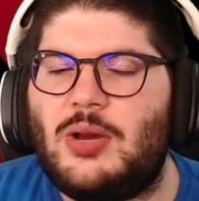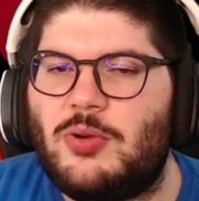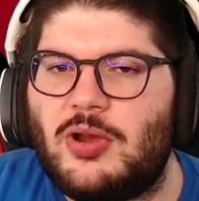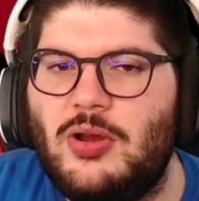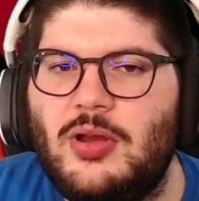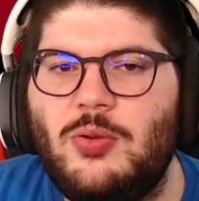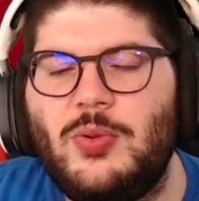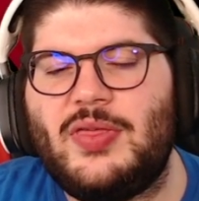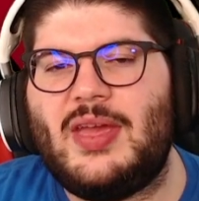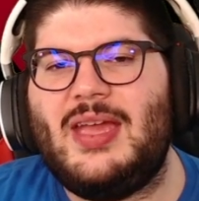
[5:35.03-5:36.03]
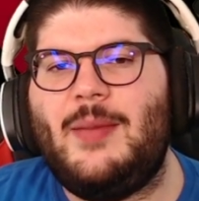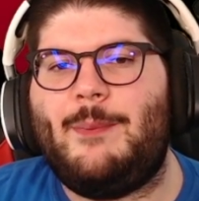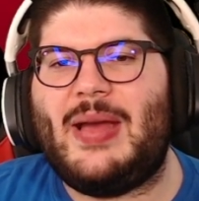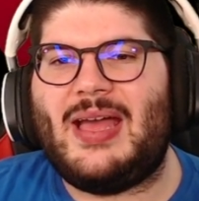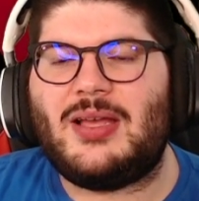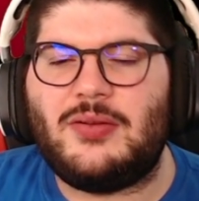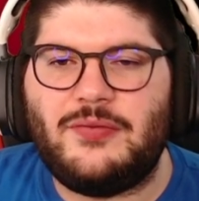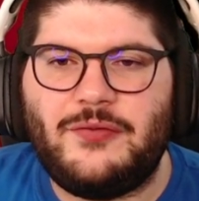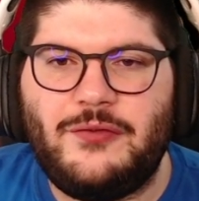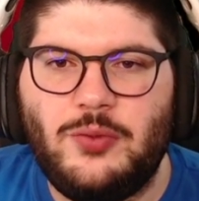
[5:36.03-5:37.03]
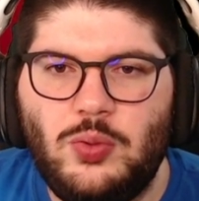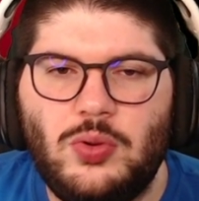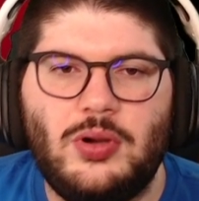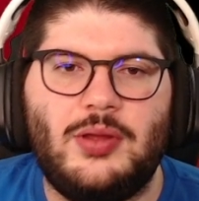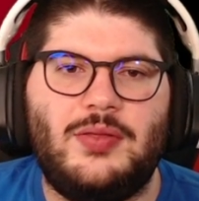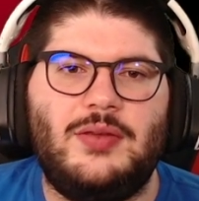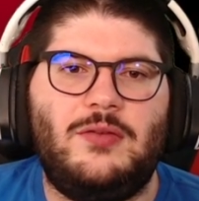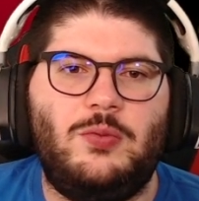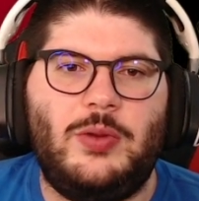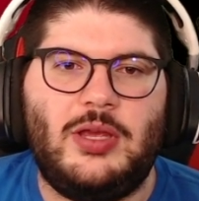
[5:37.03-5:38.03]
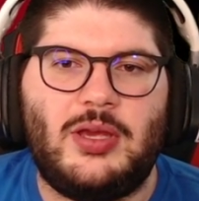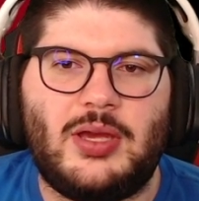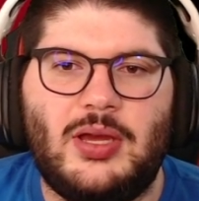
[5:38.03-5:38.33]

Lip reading: we're going with a back four this week,